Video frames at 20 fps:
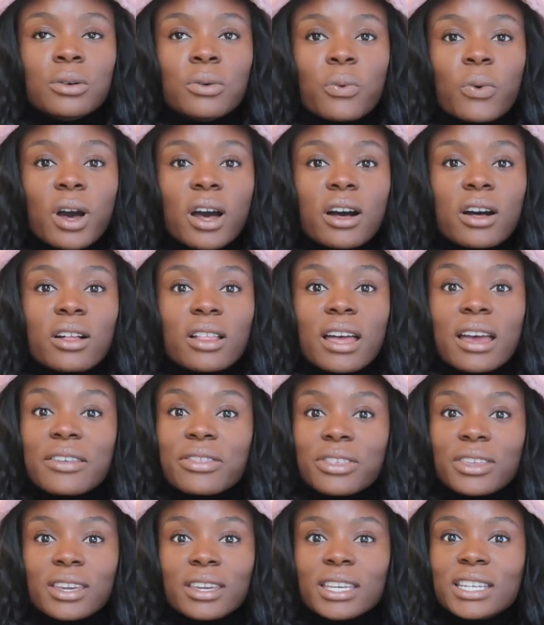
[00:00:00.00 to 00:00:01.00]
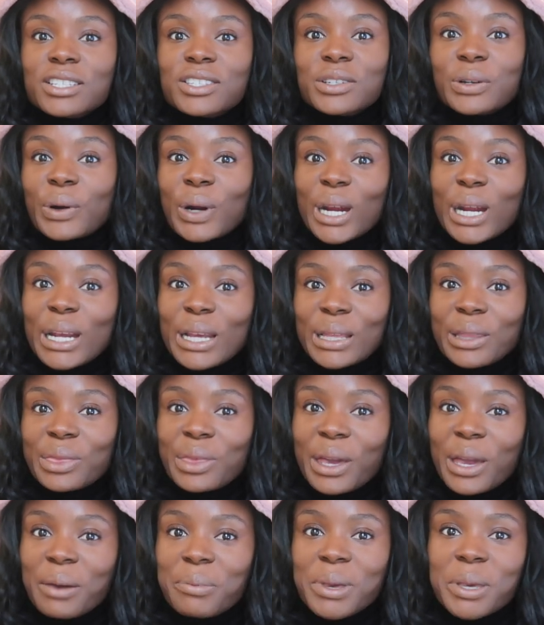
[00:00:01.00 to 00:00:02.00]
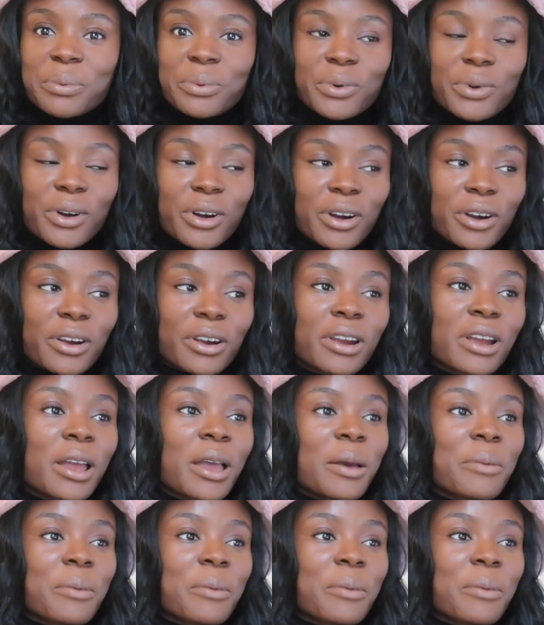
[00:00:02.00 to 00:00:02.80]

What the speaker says: While I think it's great that people are